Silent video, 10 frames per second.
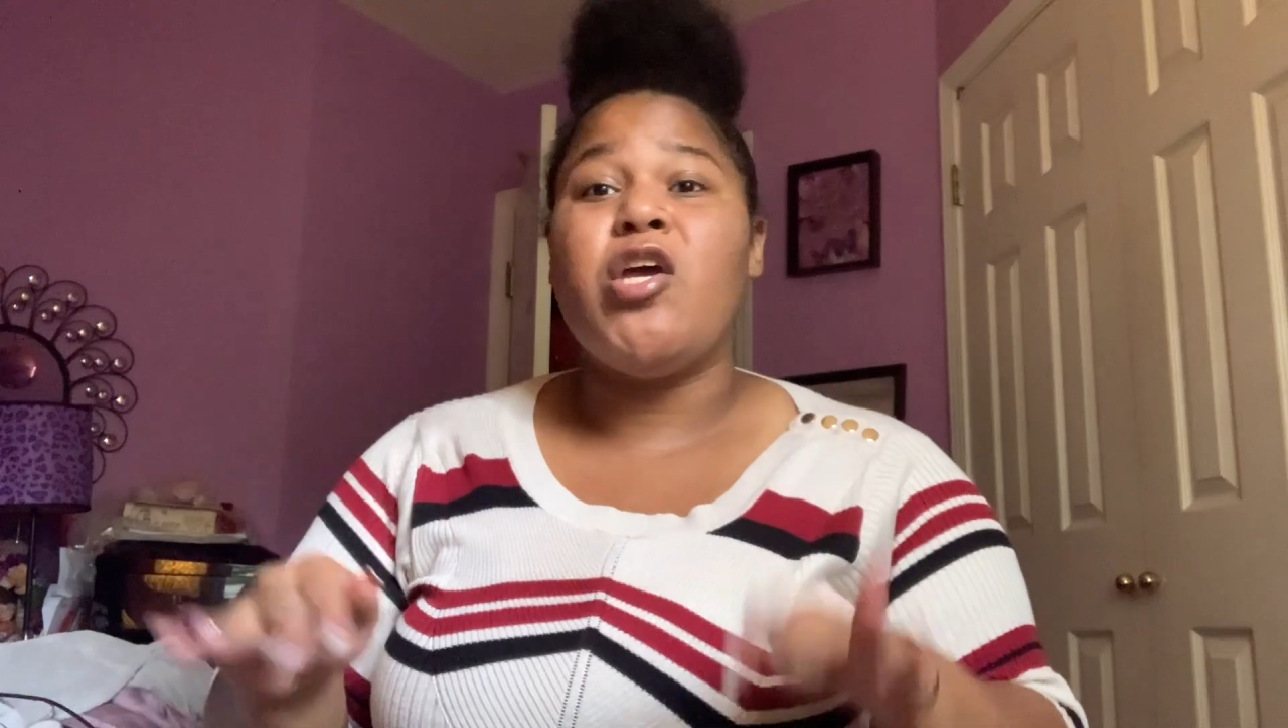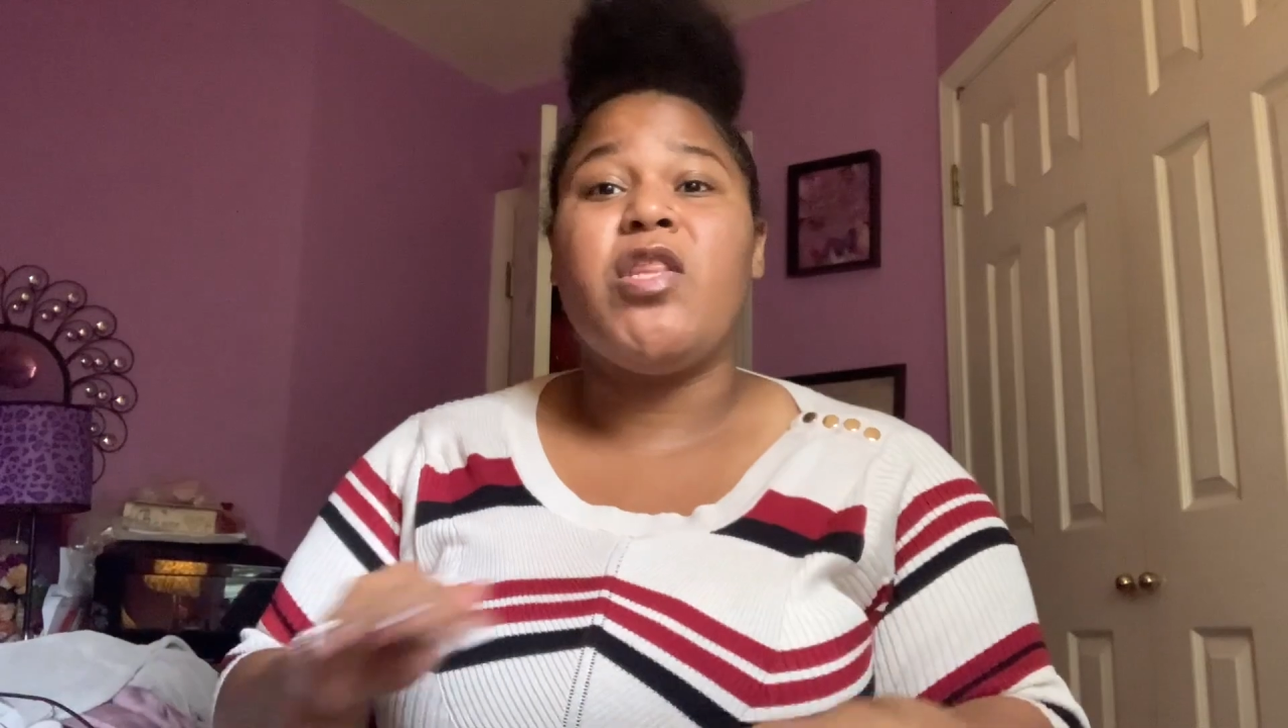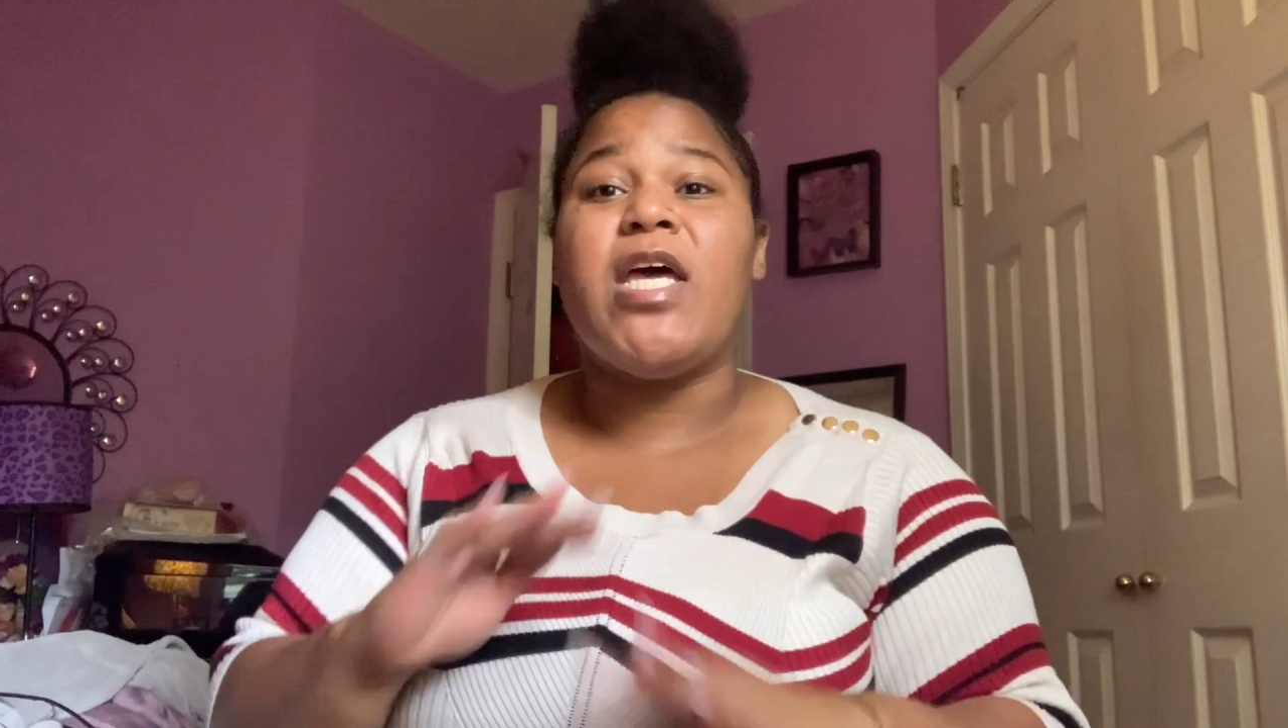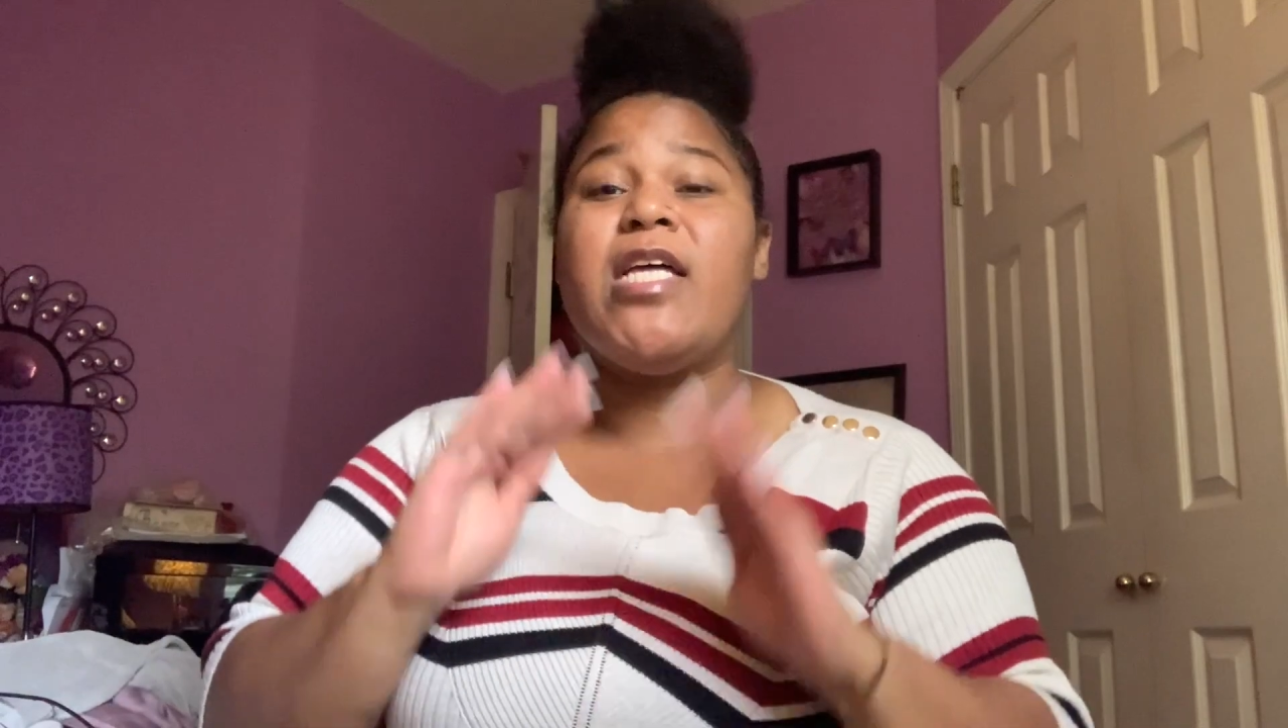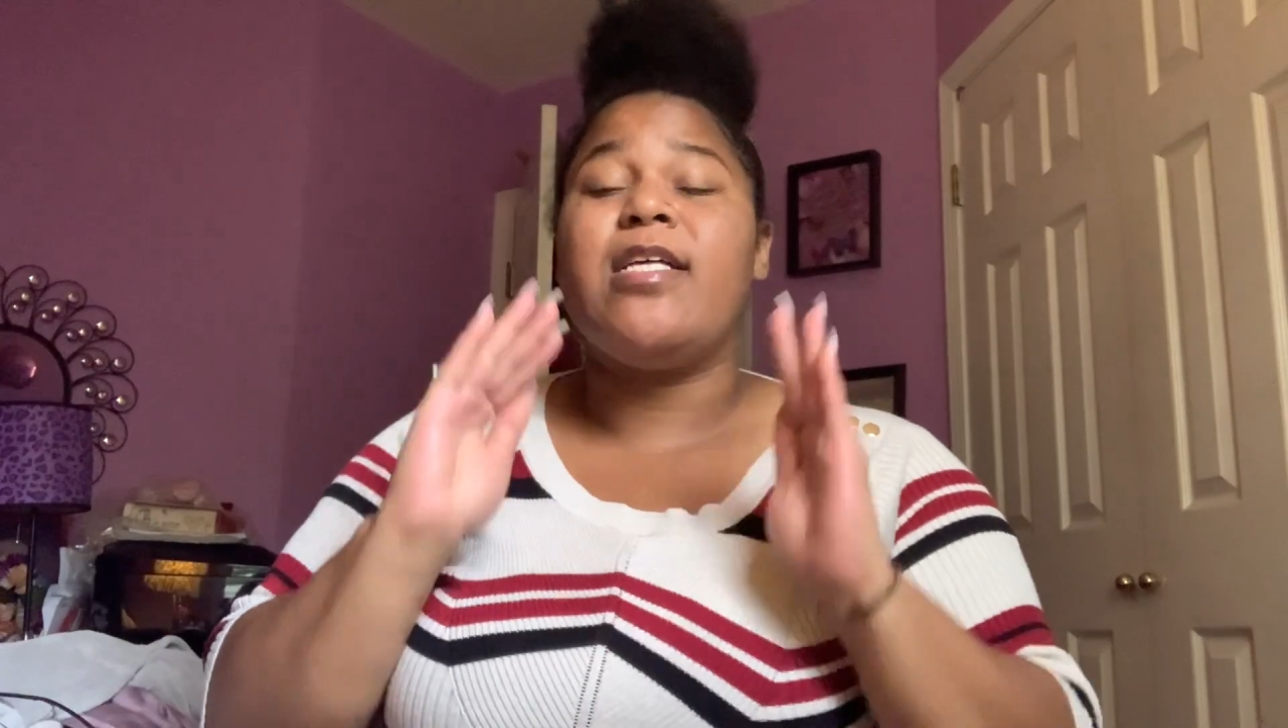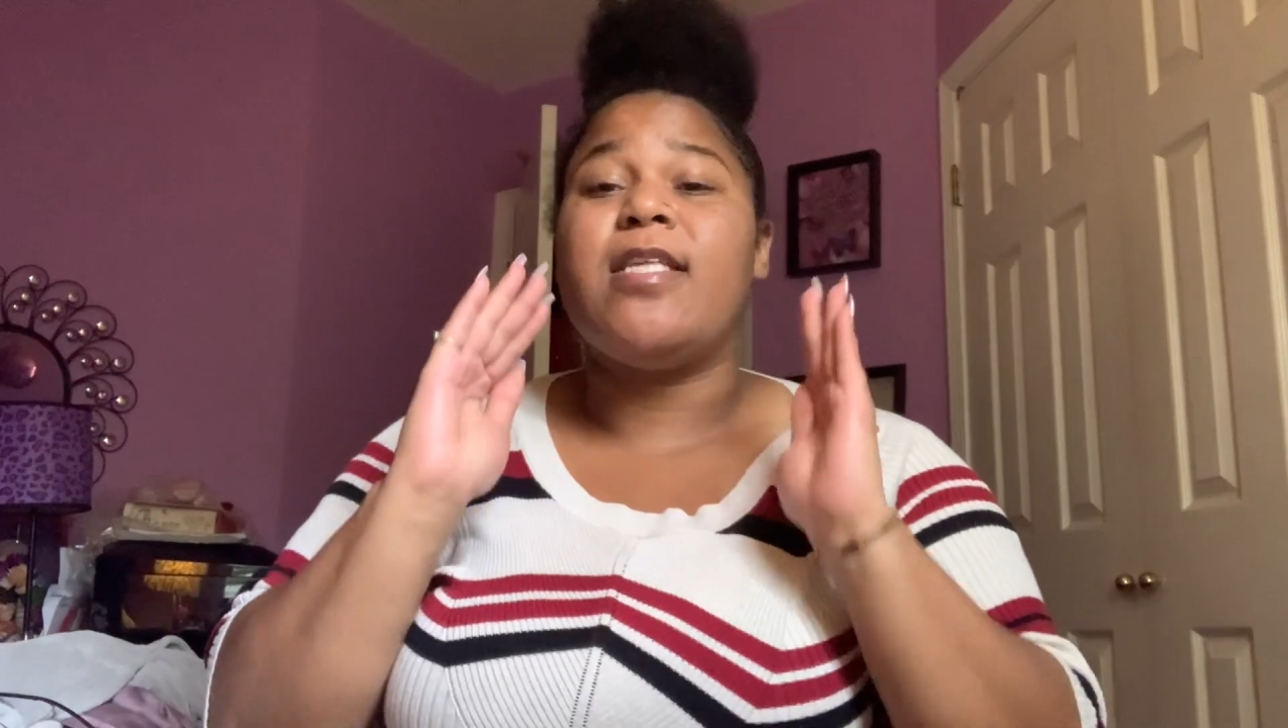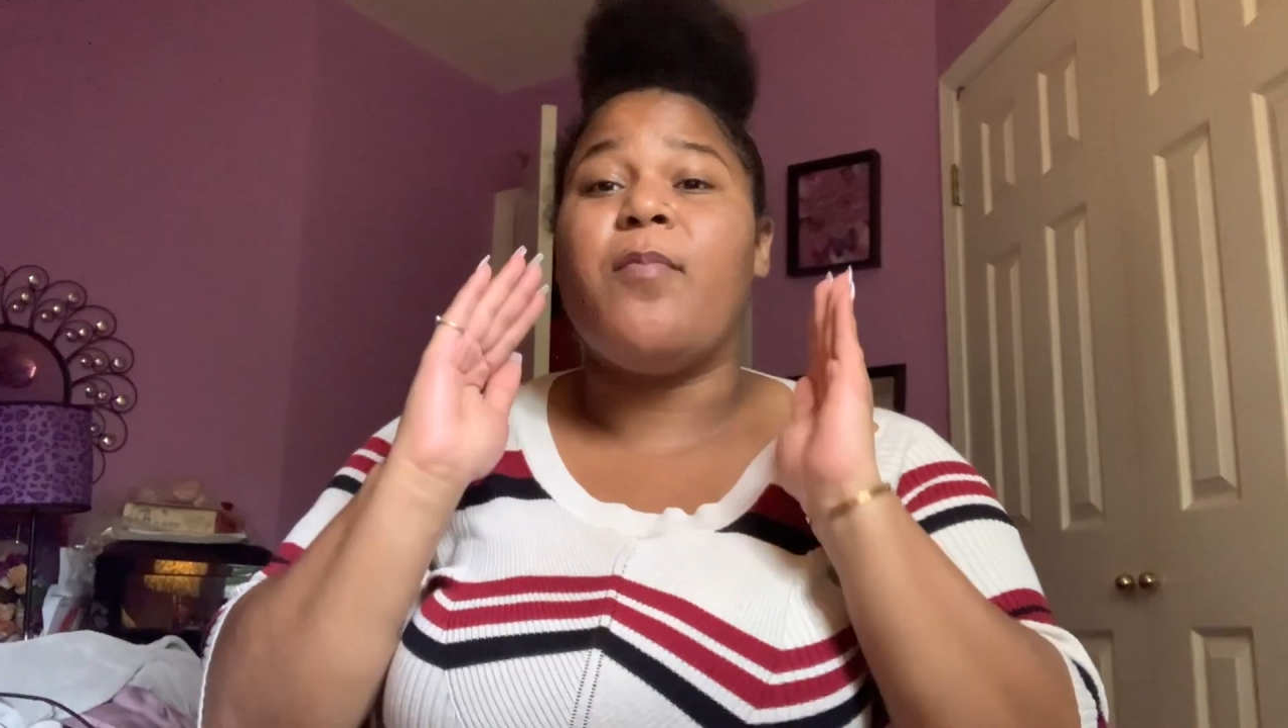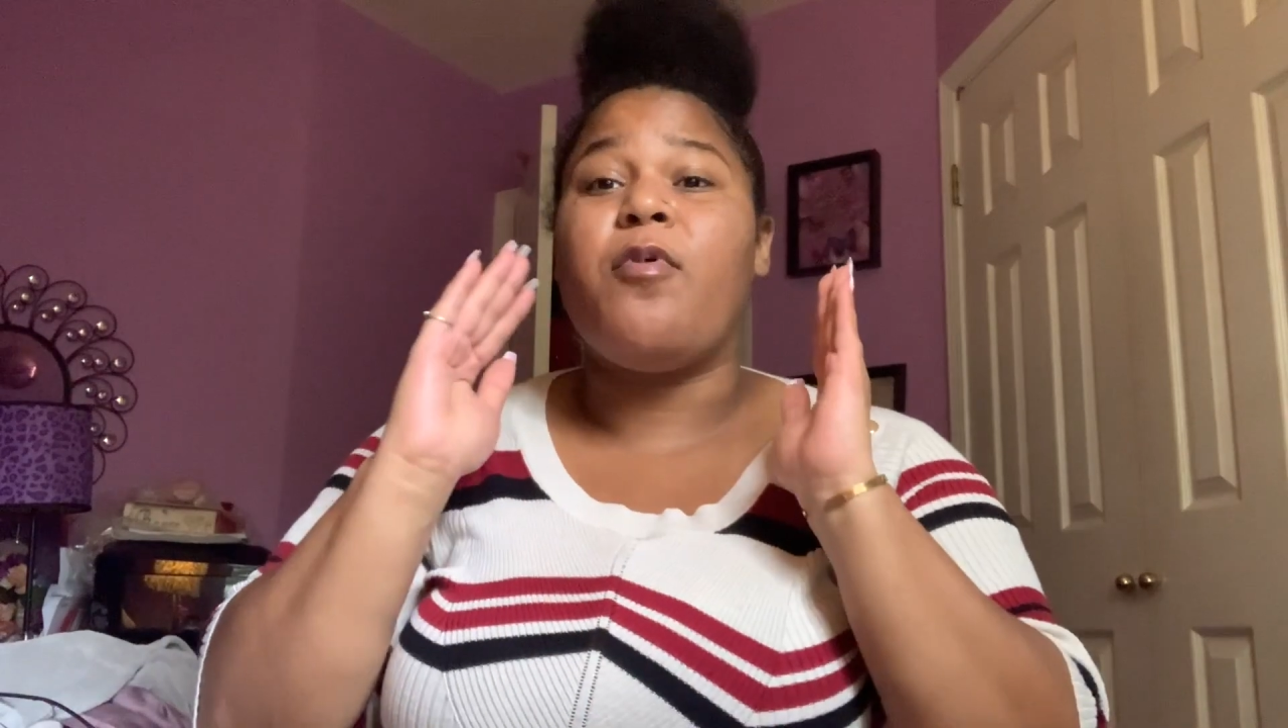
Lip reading: that it is a